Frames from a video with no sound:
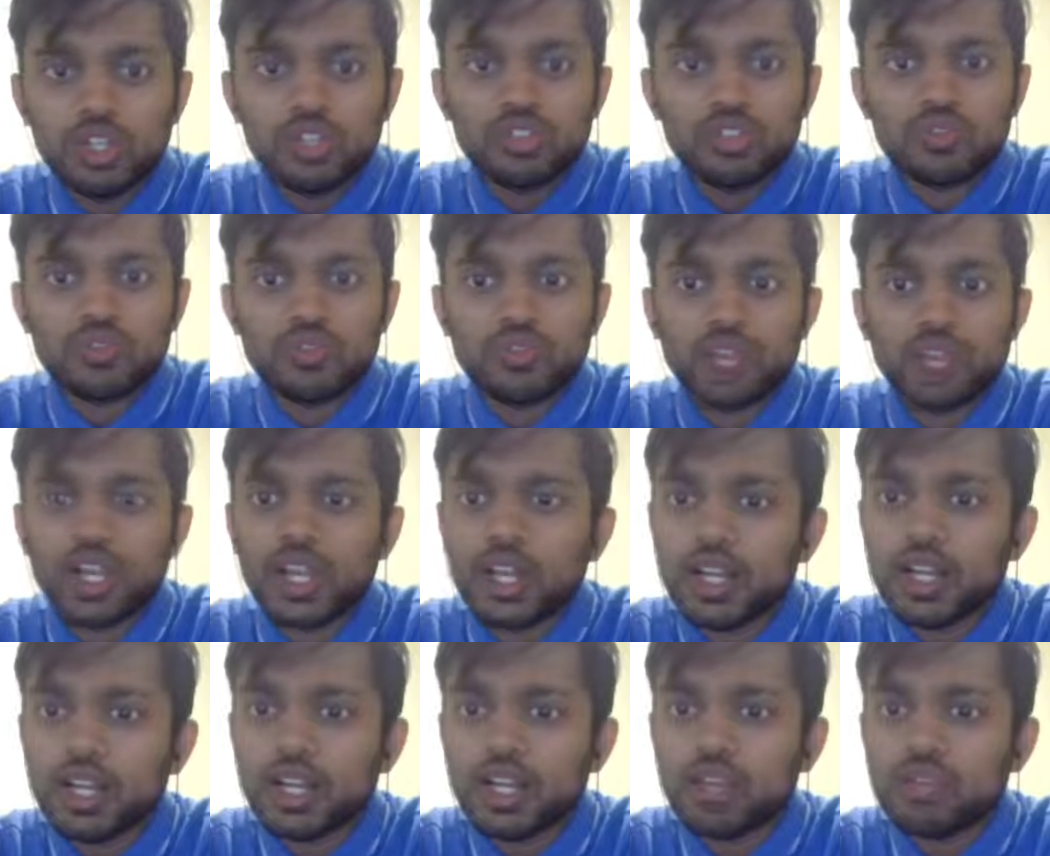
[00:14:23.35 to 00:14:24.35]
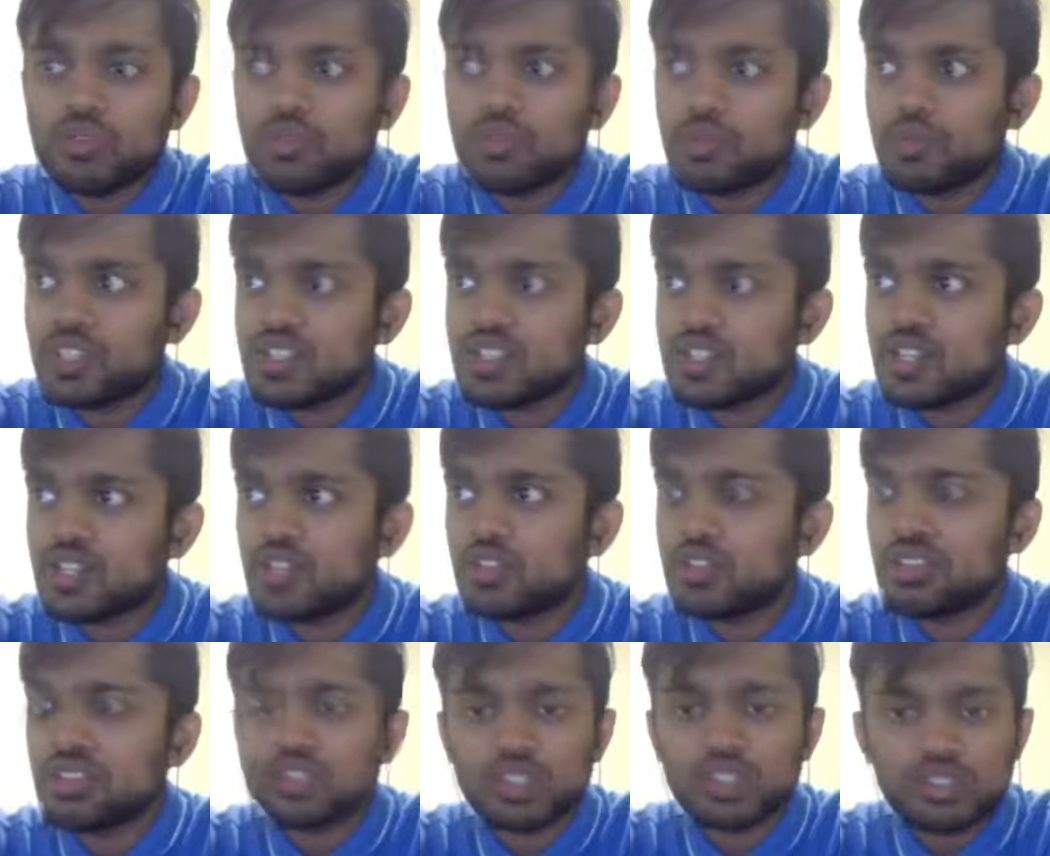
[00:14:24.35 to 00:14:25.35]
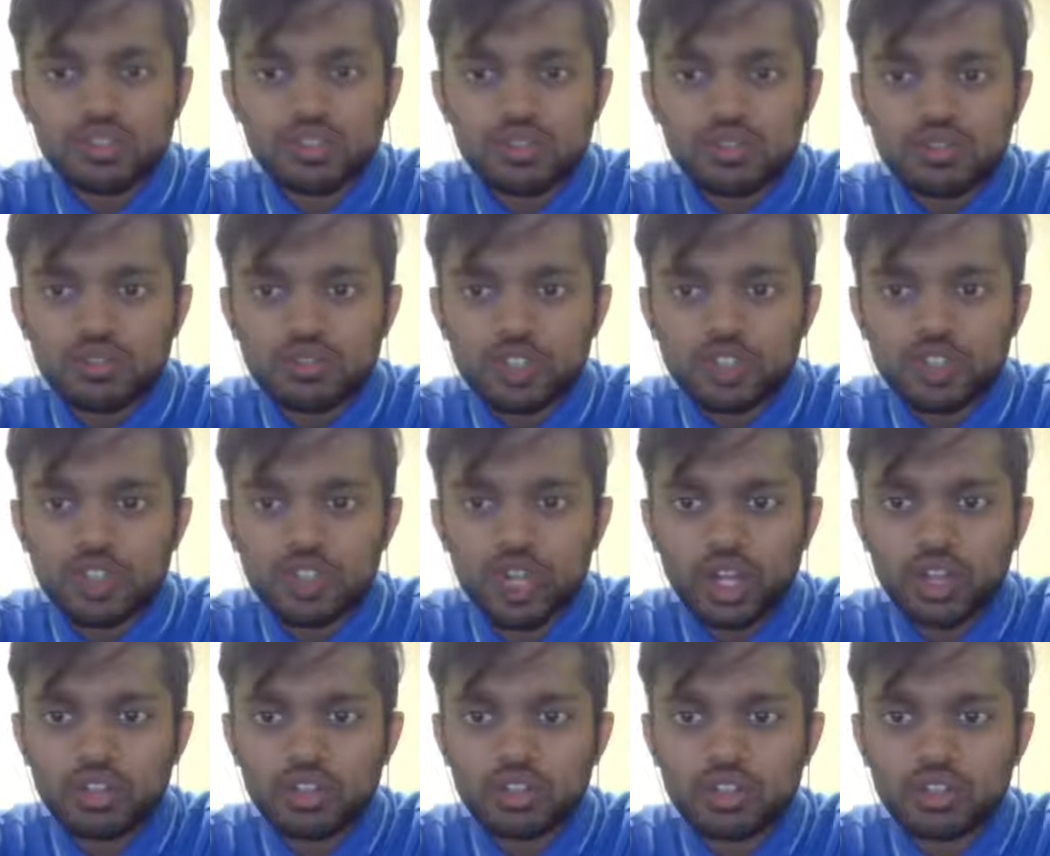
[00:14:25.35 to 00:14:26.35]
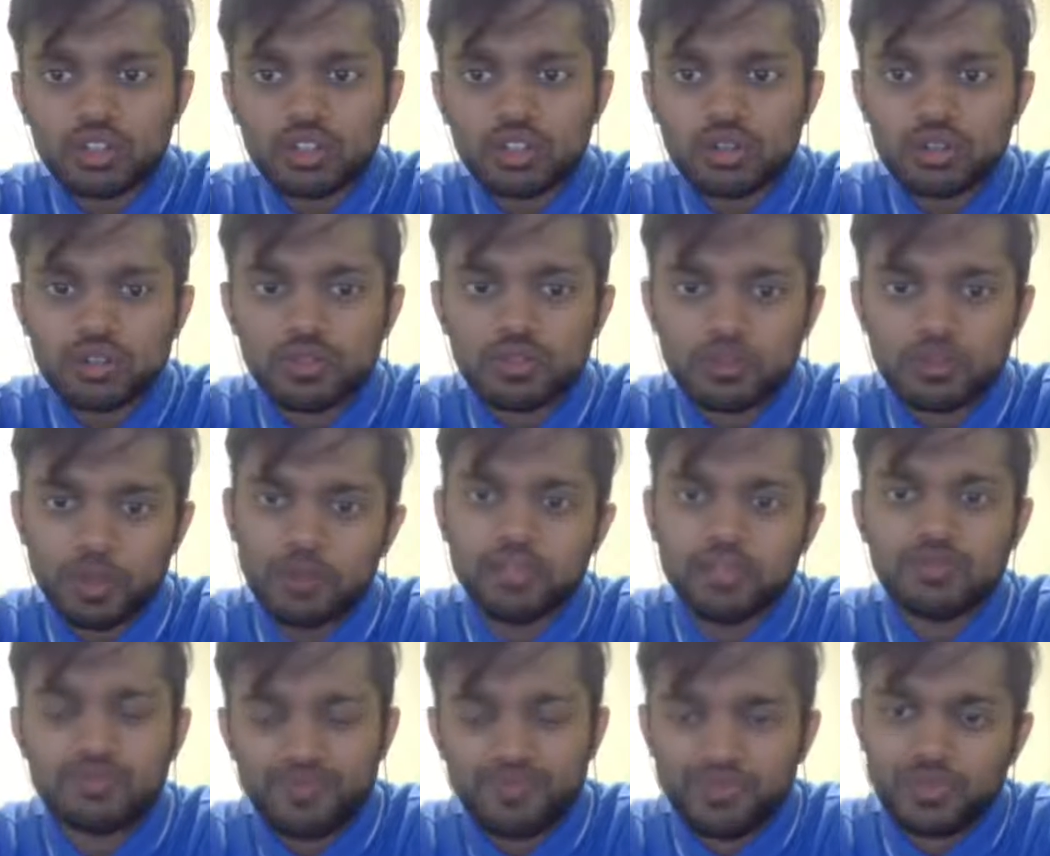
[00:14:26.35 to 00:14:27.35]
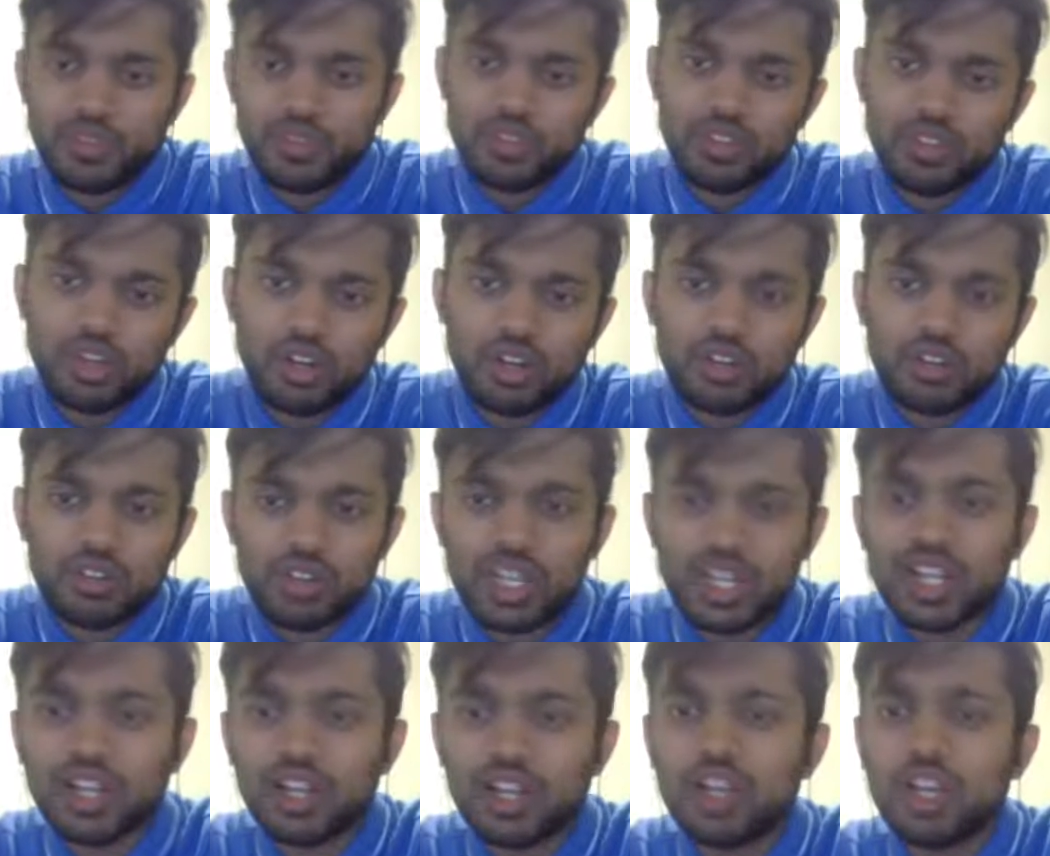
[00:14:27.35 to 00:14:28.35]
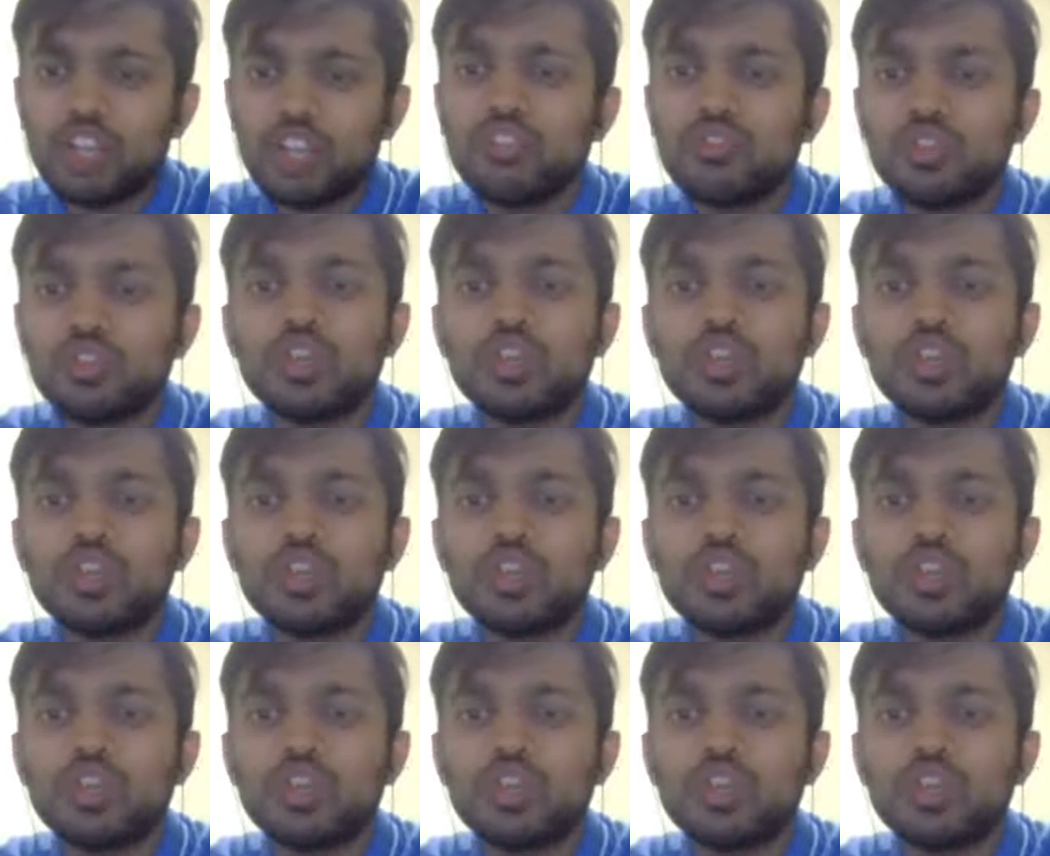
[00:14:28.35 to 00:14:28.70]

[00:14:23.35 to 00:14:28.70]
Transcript: So we are heading into the business end of the season with United. I mean, technically in three